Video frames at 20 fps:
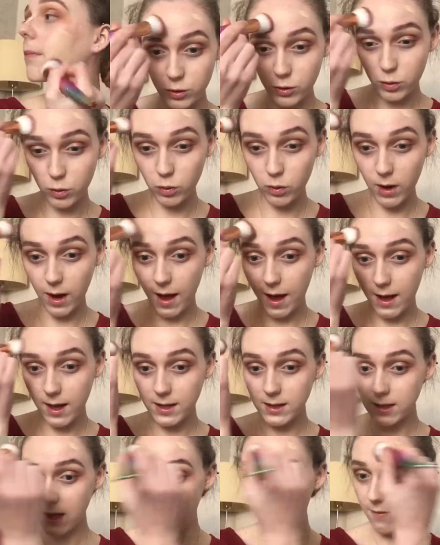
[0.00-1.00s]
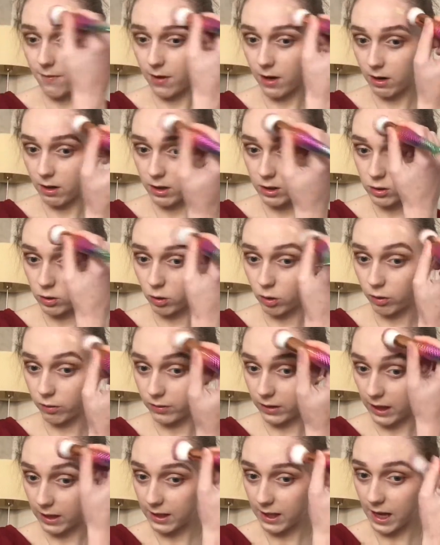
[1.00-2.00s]
So it is very
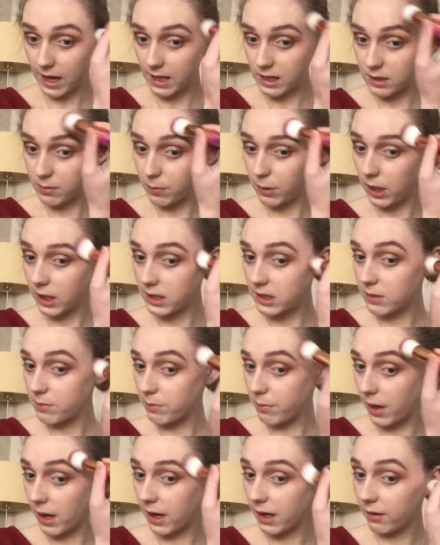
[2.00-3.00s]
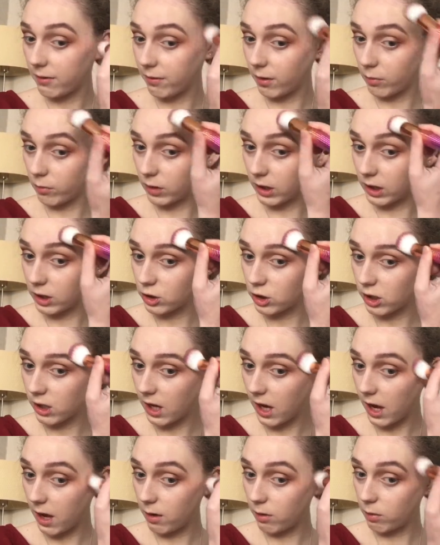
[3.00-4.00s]
soft and it is blending my
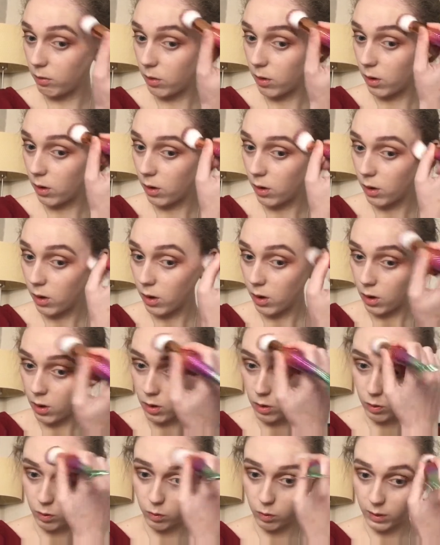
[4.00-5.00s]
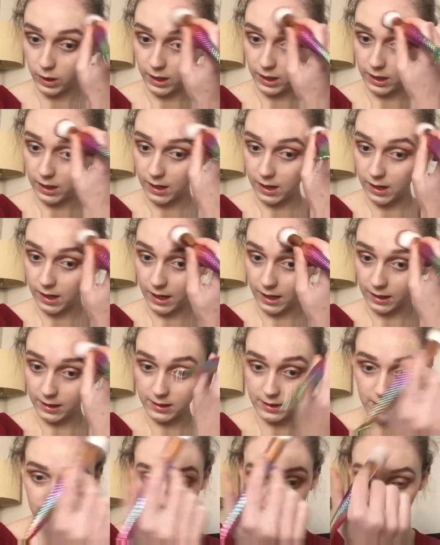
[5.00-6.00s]
foundation out quite
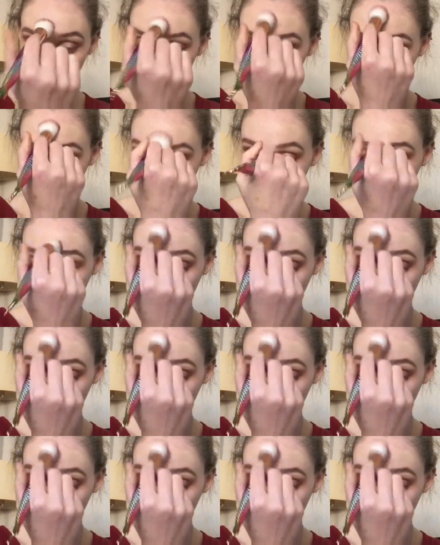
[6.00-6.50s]
nicely.